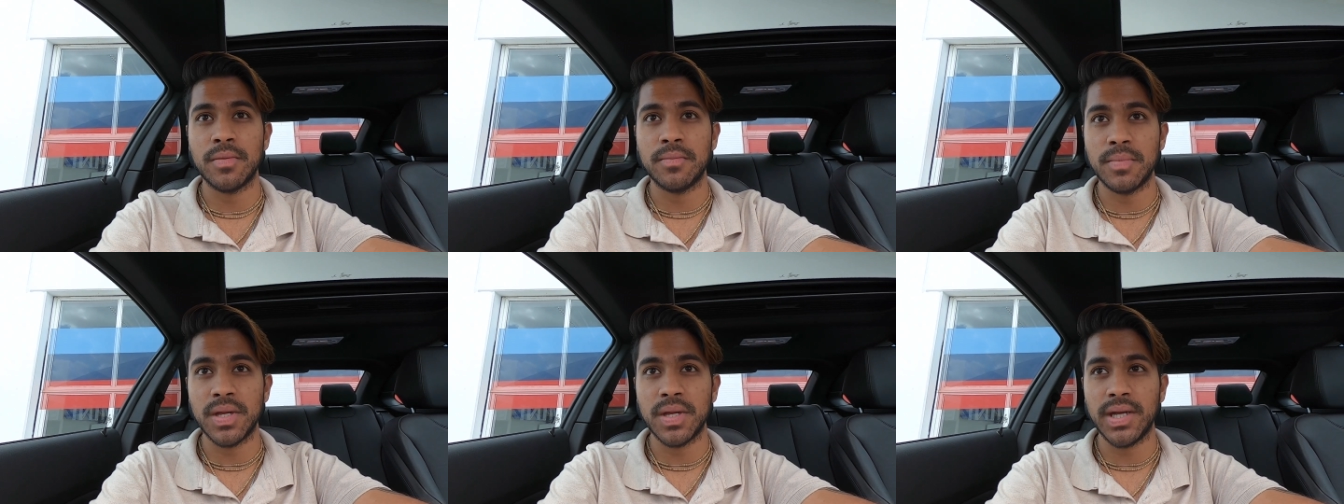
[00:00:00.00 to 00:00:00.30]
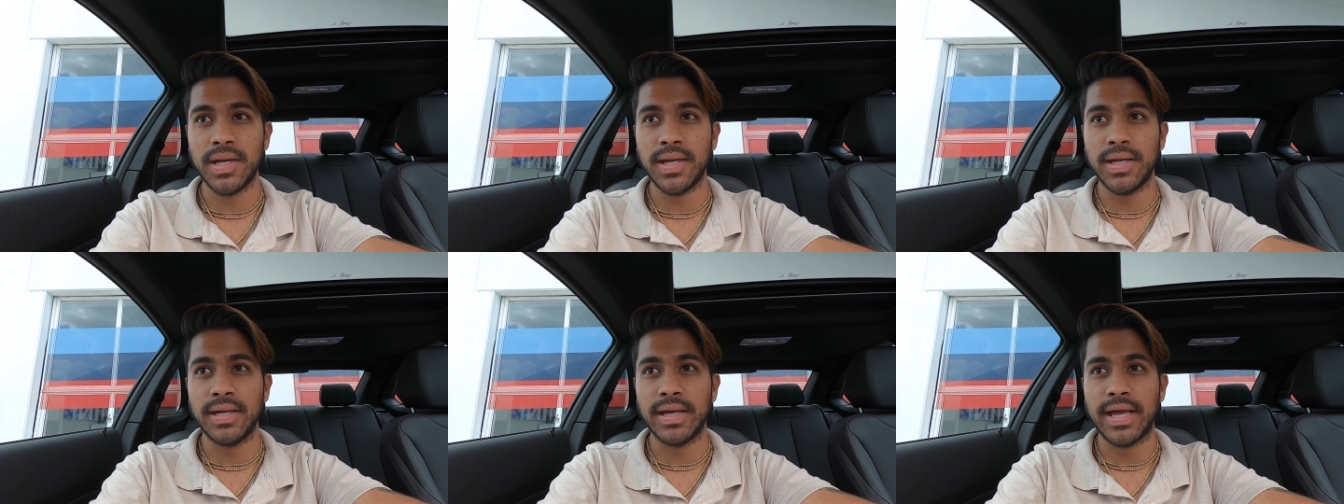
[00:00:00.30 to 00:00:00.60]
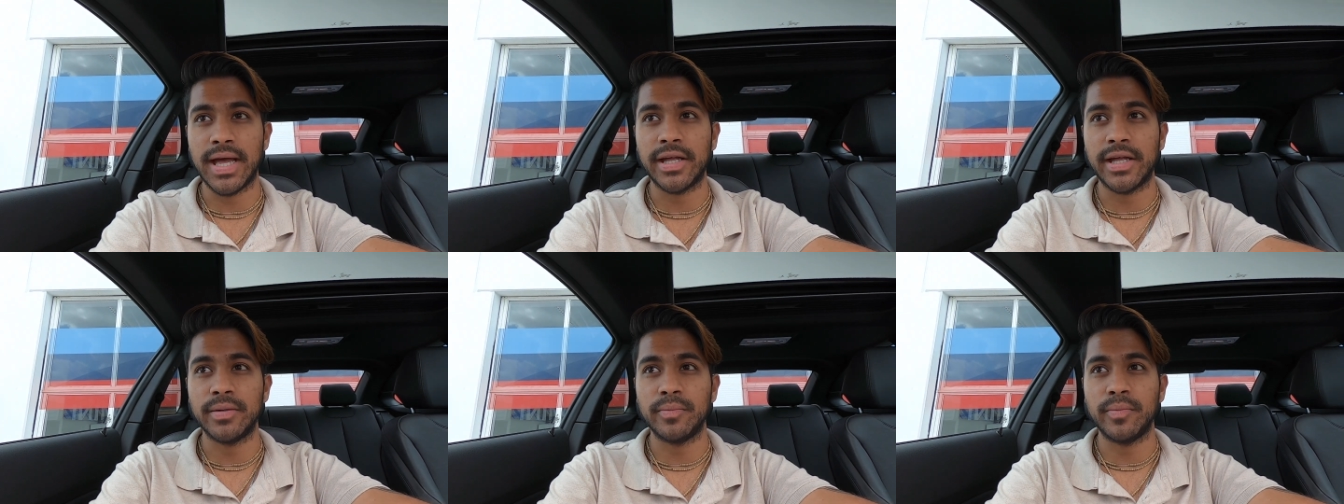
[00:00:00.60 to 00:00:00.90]

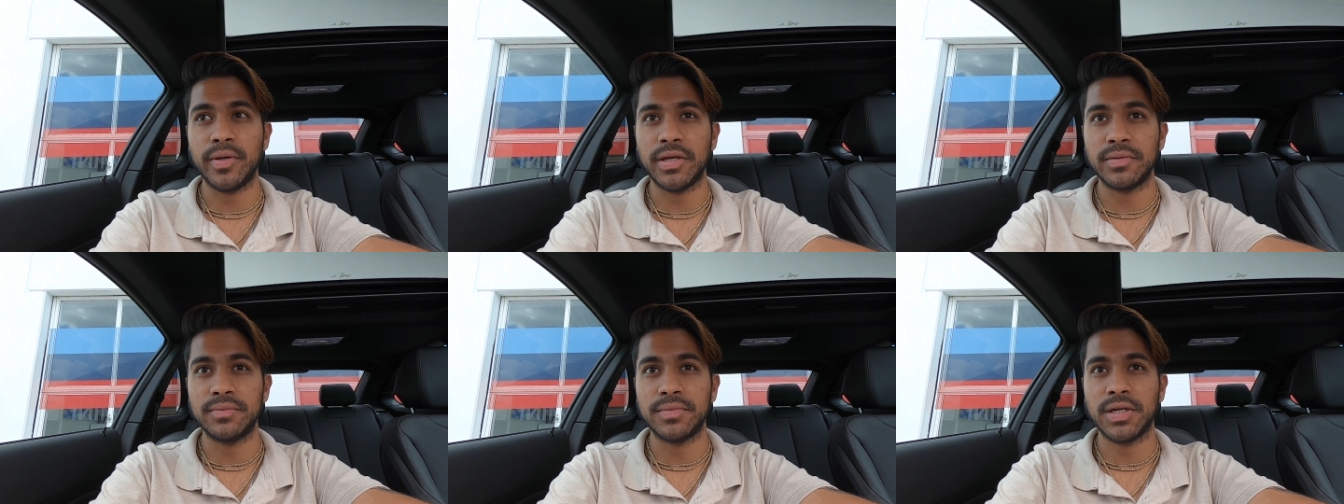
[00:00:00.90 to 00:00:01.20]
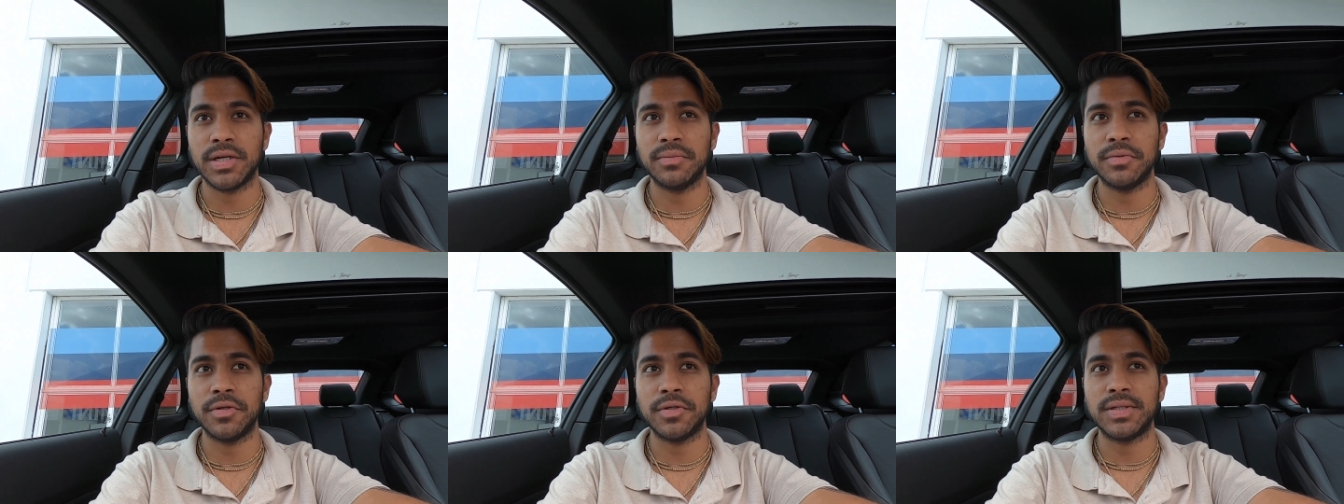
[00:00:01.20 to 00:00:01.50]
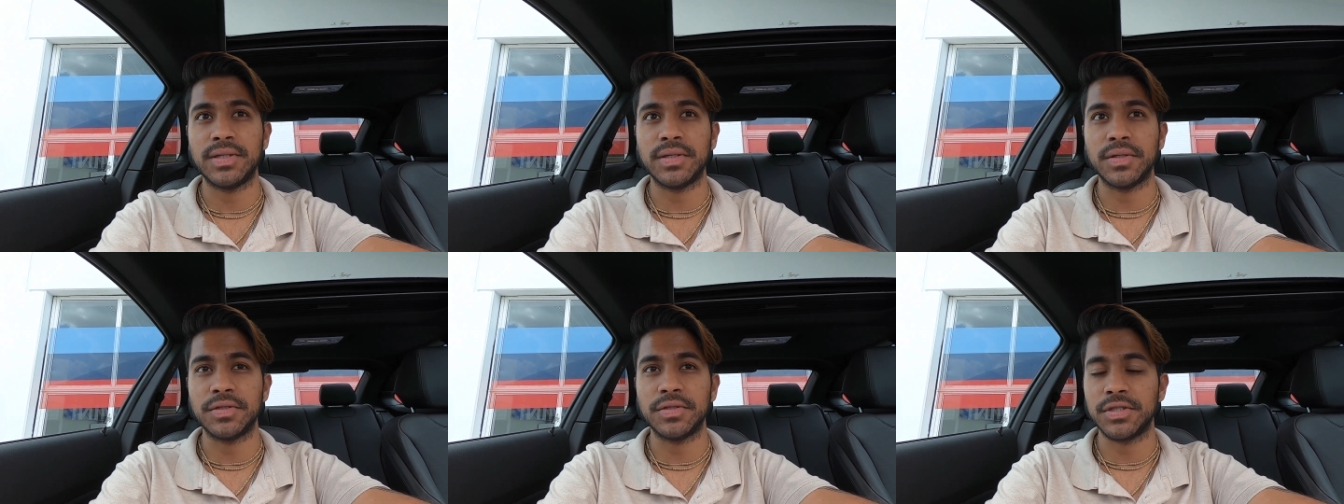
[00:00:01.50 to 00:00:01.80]
Mini and BMW
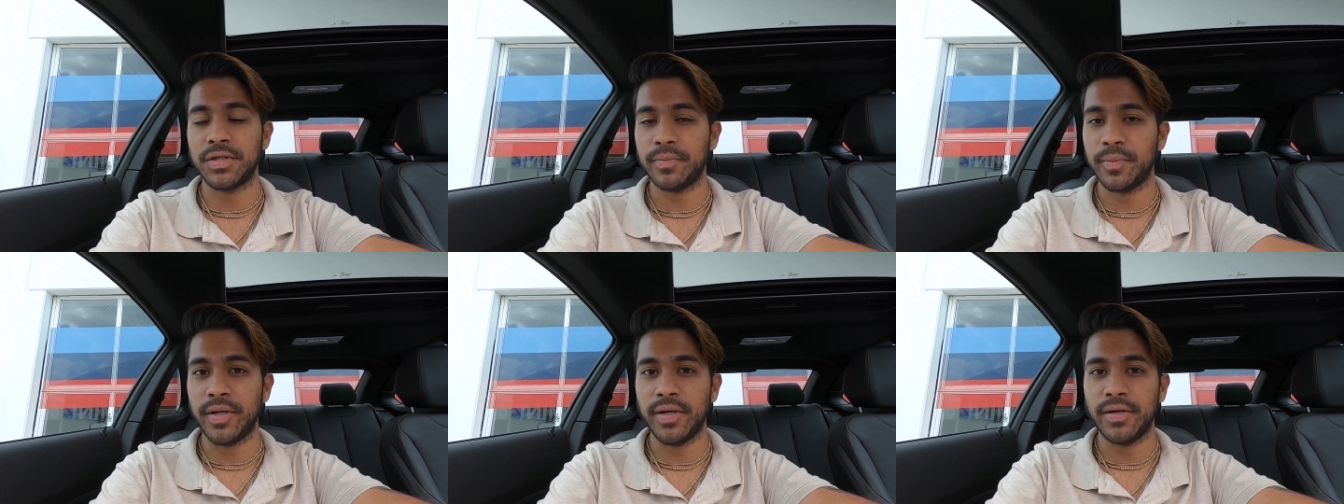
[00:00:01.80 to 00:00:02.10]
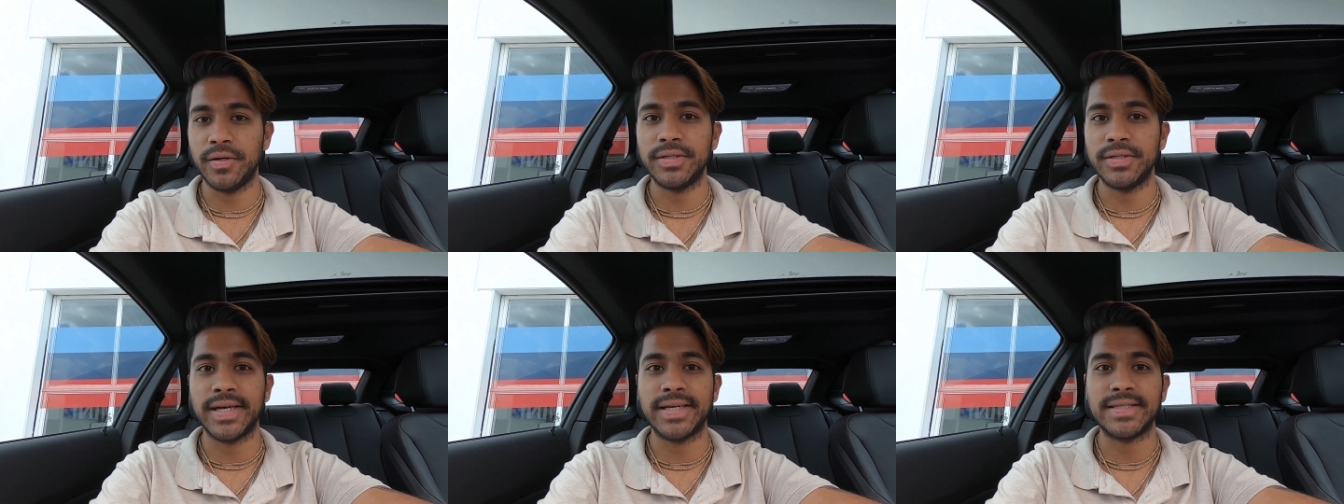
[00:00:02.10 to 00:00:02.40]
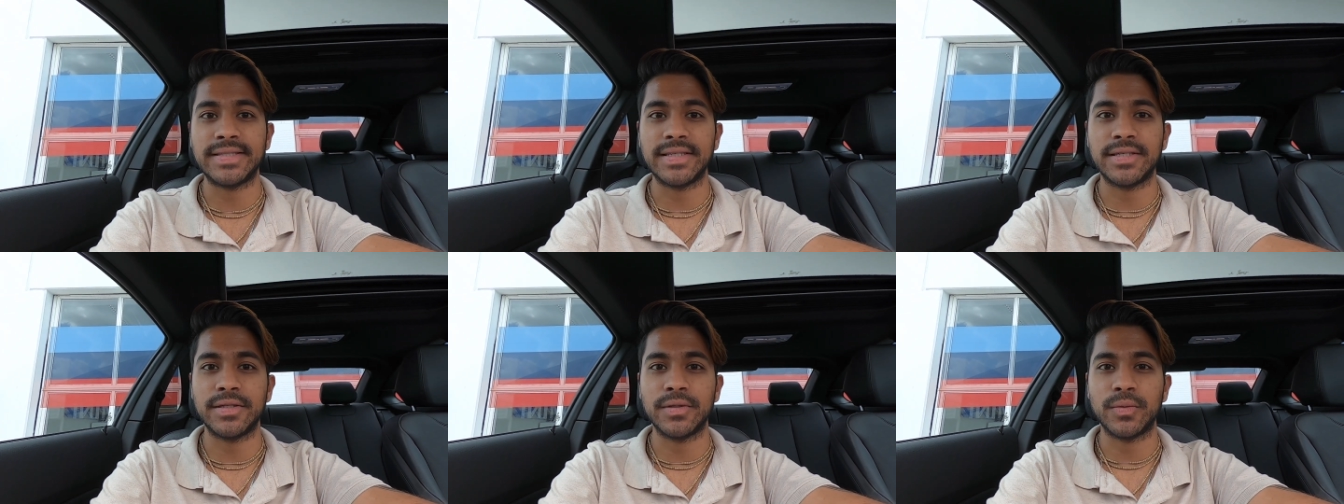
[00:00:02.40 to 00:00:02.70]
dealership here in
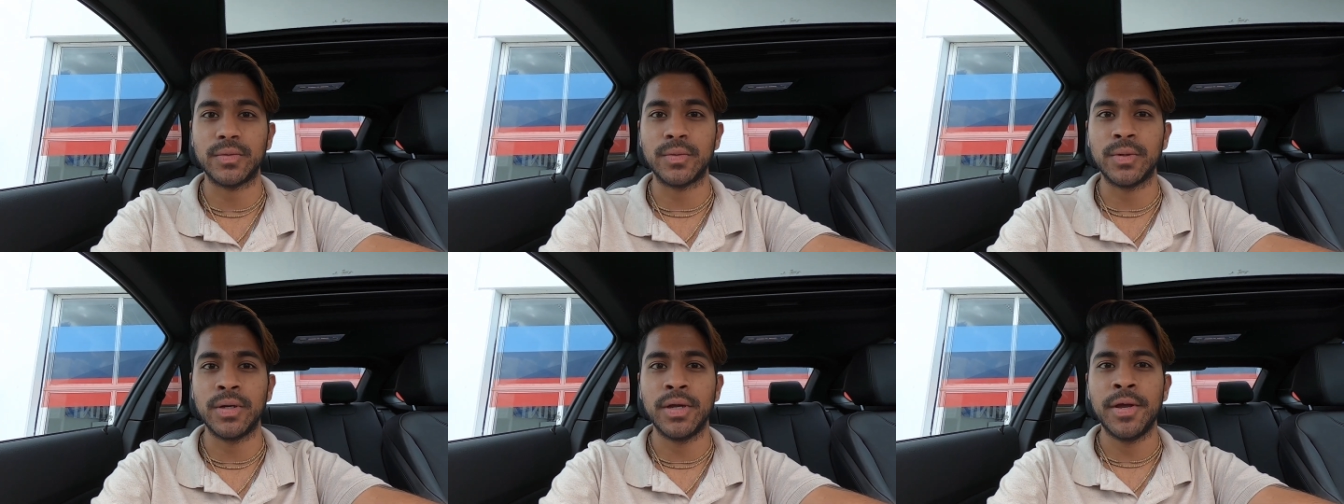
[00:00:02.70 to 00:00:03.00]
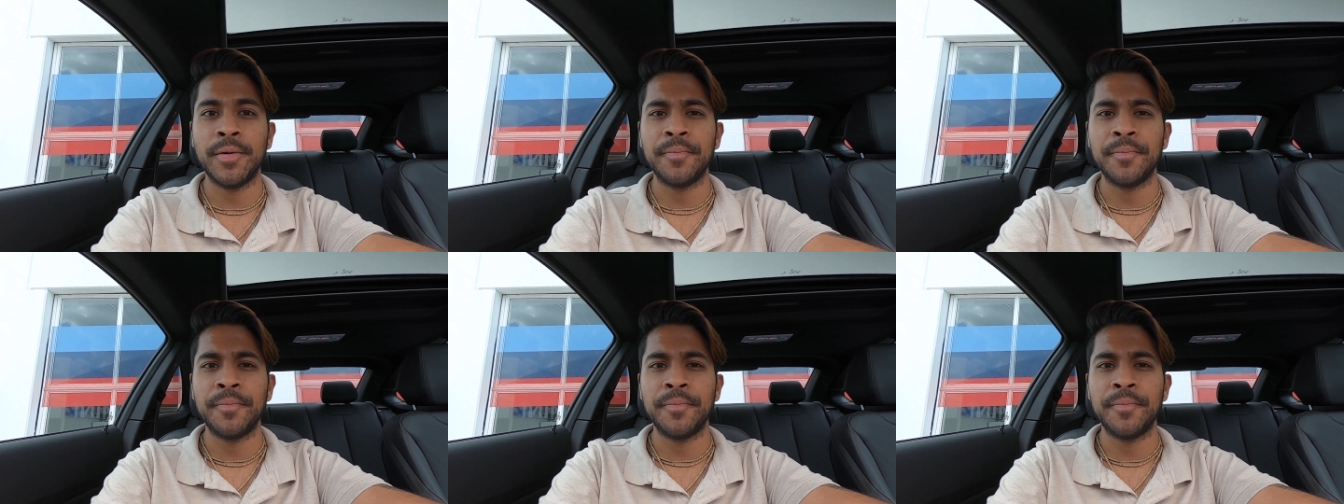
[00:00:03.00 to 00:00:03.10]
Daisy Hill,